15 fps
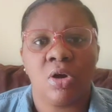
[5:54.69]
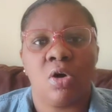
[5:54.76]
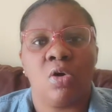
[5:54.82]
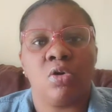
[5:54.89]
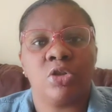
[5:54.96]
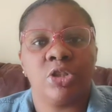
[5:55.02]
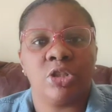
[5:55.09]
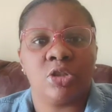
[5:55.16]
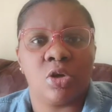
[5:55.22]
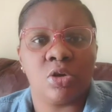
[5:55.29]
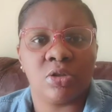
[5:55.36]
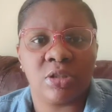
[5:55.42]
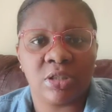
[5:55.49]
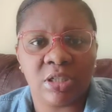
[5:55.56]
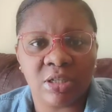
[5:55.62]
or she
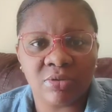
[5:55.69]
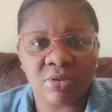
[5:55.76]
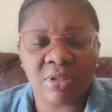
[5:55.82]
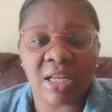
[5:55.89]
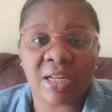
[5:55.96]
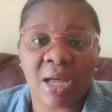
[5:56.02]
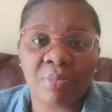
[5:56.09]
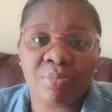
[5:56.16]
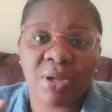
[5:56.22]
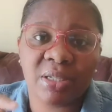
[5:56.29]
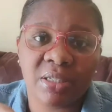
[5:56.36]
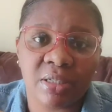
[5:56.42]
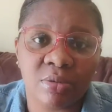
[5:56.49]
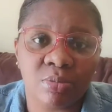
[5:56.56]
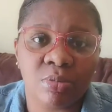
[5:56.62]
conceives, that
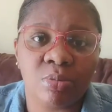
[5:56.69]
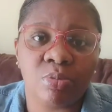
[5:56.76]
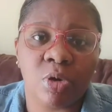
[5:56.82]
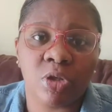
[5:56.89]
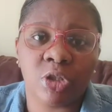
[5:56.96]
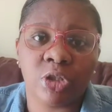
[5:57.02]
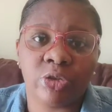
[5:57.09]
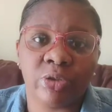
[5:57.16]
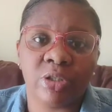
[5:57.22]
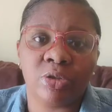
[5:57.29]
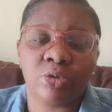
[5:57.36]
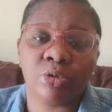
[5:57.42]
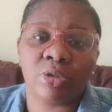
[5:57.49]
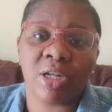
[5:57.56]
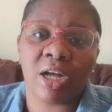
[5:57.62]
person
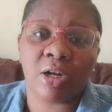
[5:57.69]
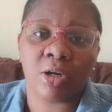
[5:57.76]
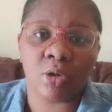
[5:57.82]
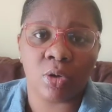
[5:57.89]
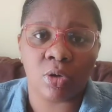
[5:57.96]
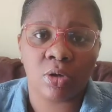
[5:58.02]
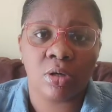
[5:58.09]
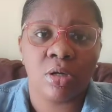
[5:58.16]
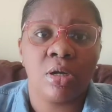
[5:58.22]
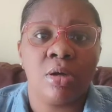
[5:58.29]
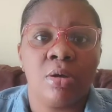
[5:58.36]
monitoring through that clock